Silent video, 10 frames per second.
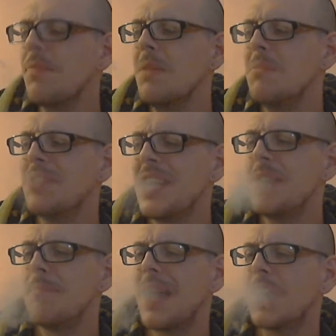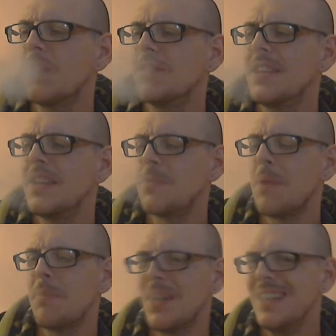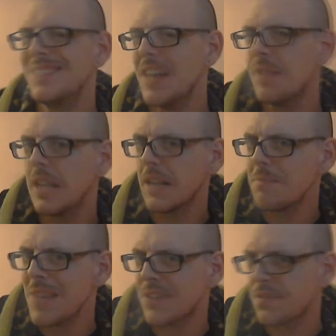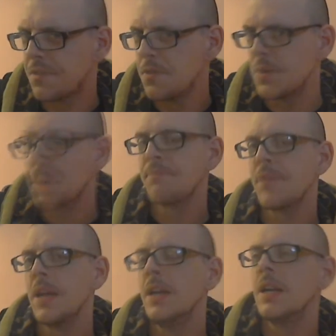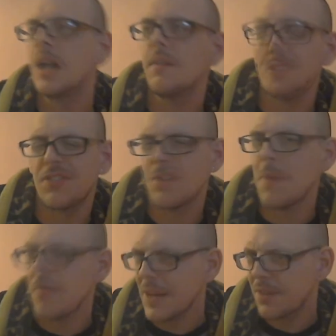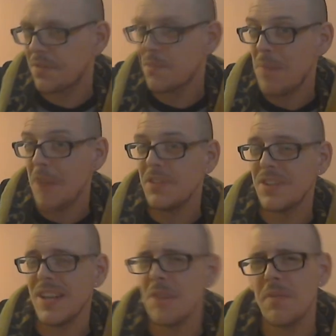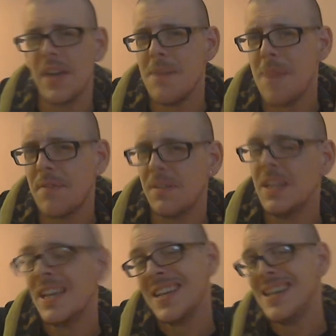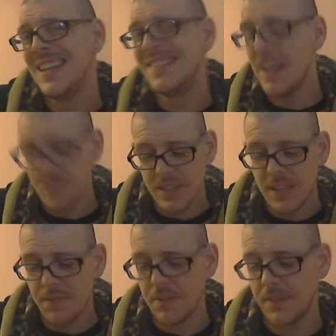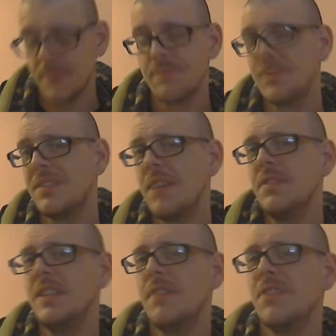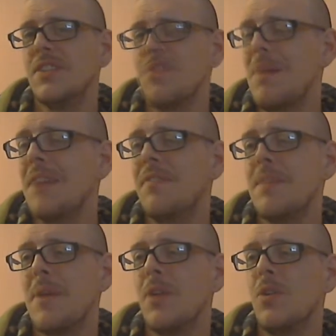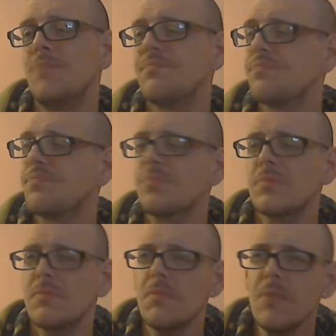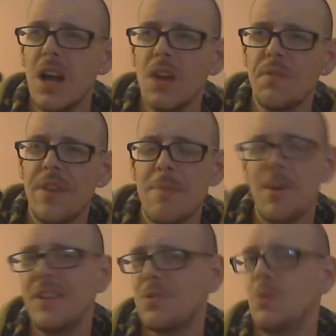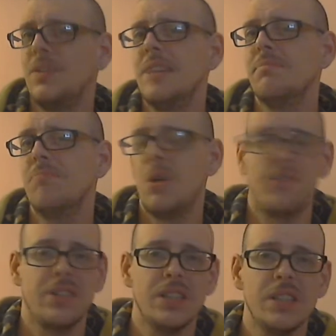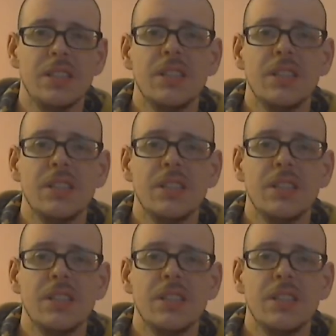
Maybe there's a hint of blackcurrants in there as well. But it is definitely like a mixed fruit, kind of like a summer mixed fruit berries in there with a hint of menthol. It's definitely different. It's definitely different. It's not bad vape at all. I could vape on this all day, personally.